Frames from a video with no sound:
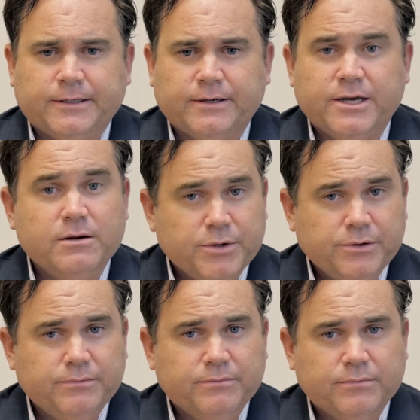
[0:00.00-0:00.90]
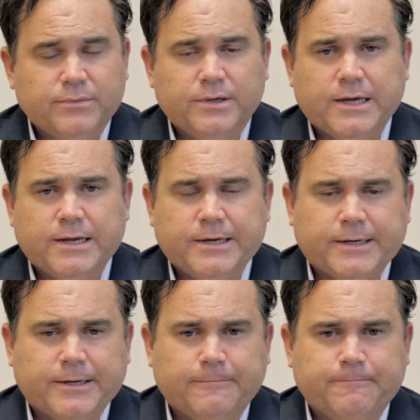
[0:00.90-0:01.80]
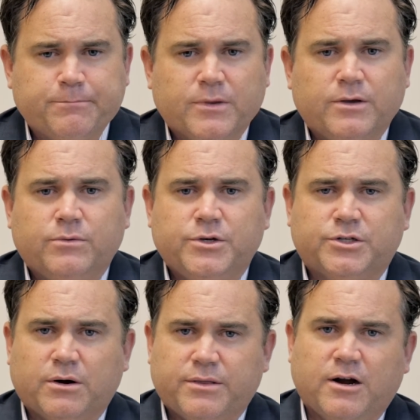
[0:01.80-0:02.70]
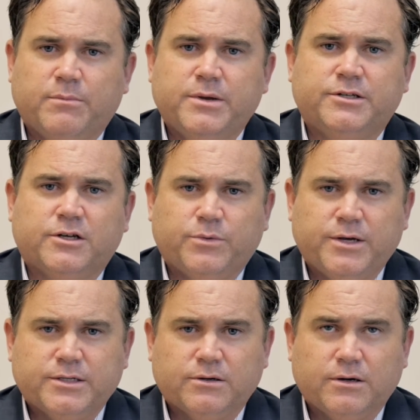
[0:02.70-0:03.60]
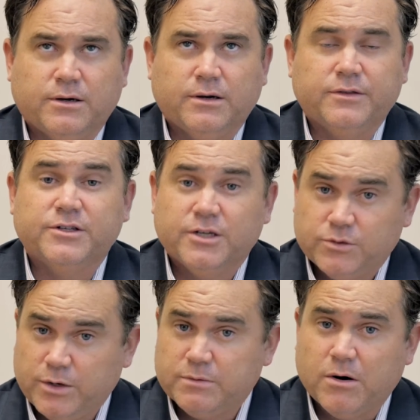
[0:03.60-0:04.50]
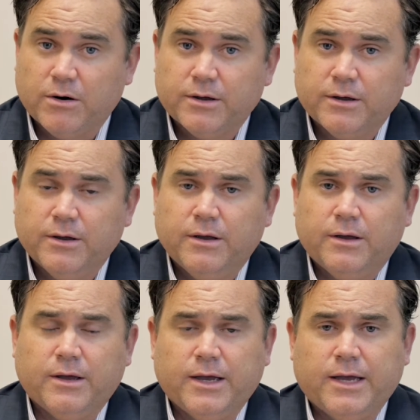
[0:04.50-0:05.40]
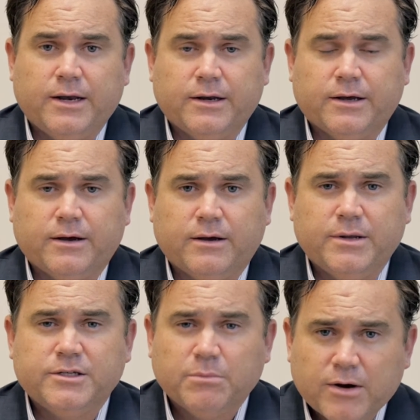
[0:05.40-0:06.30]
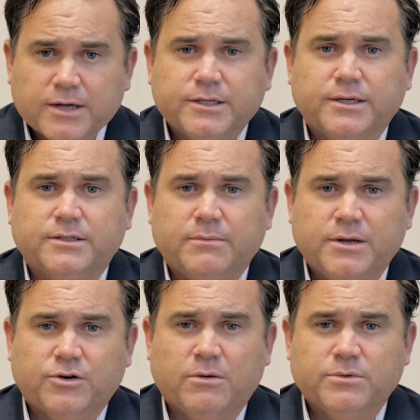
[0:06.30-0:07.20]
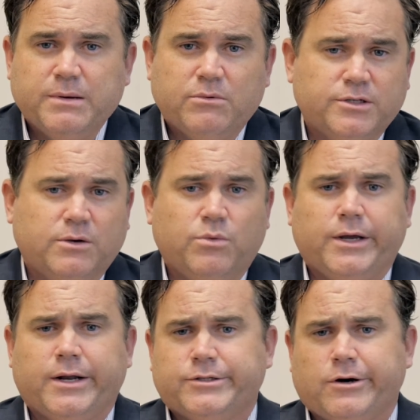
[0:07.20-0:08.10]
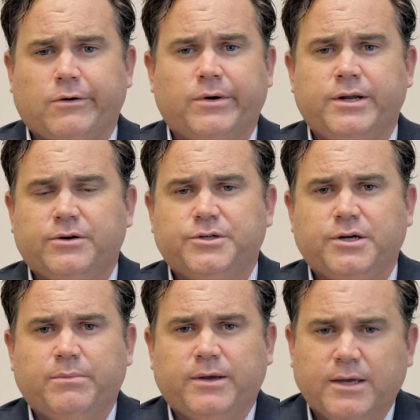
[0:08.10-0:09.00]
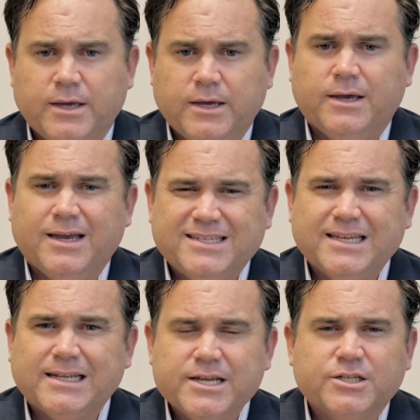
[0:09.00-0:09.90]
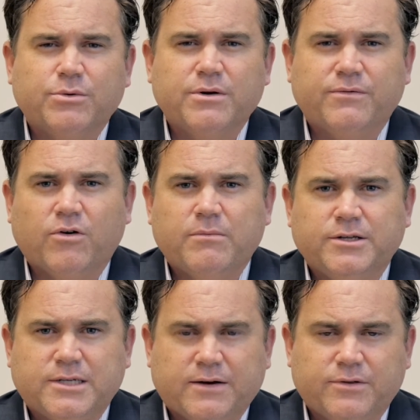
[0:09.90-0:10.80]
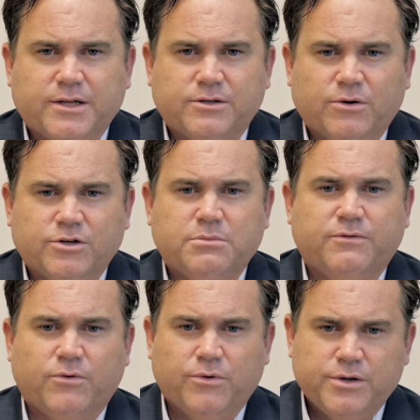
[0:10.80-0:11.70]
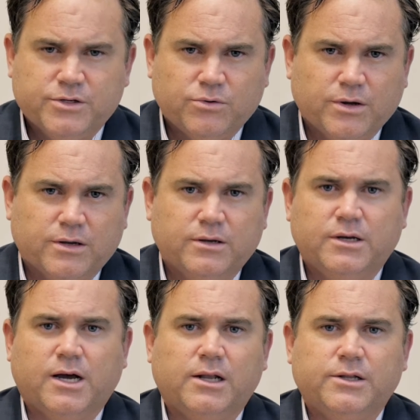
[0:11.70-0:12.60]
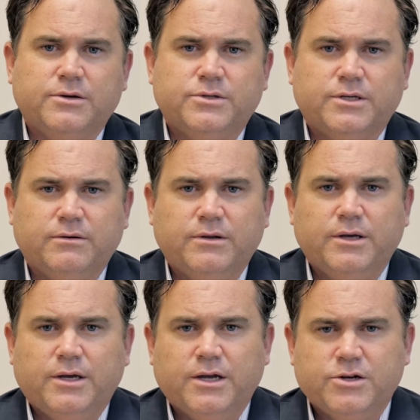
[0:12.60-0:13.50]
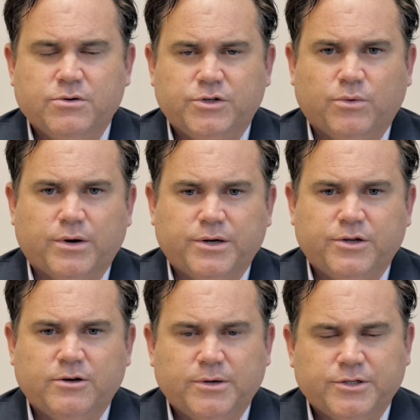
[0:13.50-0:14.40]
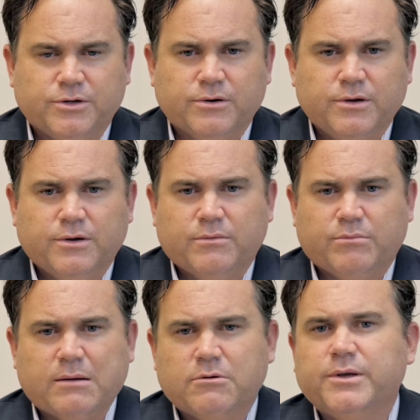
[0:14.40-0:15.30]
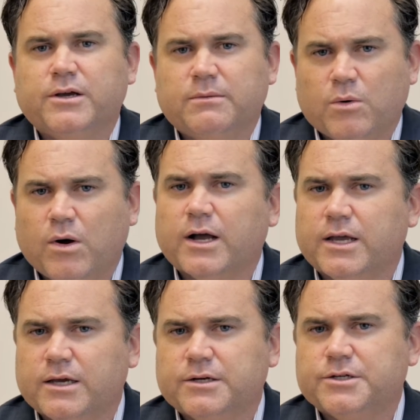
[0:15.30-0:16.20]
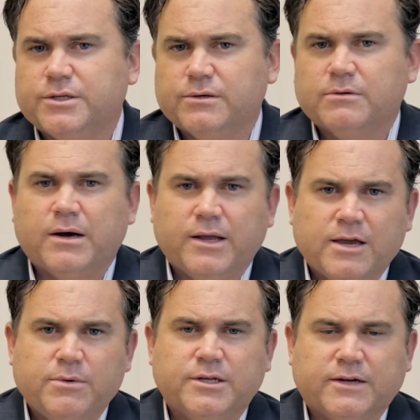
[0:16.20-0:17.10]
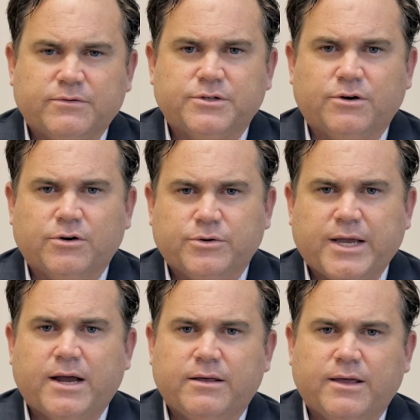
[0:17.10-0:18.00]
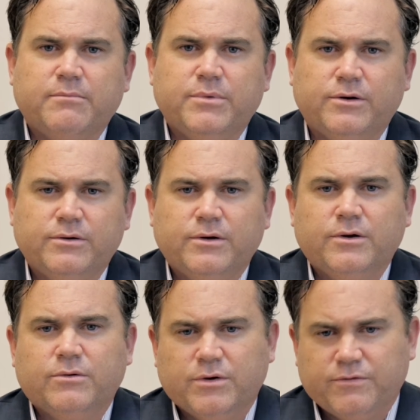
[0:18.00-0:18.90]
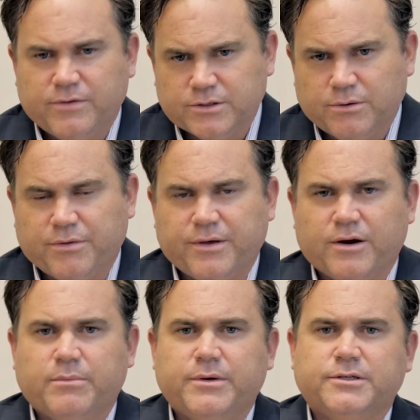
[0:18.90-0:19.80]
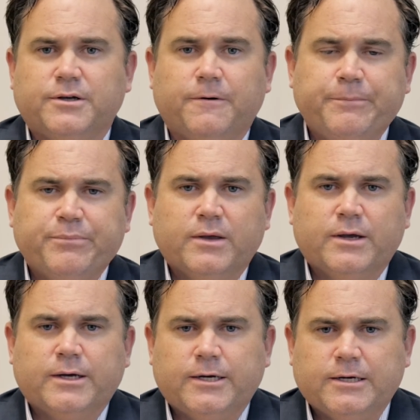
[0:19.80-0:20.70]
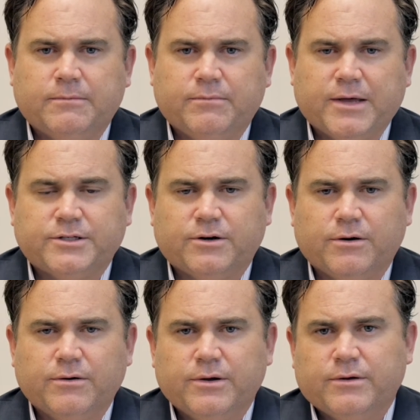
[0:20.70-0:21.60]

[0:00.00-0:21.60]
in a boot. And we start therapy 6 weeks at the 6-week mark. And but it's a process. I mean, in terms of people who say, when can I start running or jumping? It's at least 3 to 4 months after that surgery before you sort of cut loose and do what you want to do. But you're probably going to be walking in a shoe about 8 weeks after surgery out of that boot with physical therapy. So that's our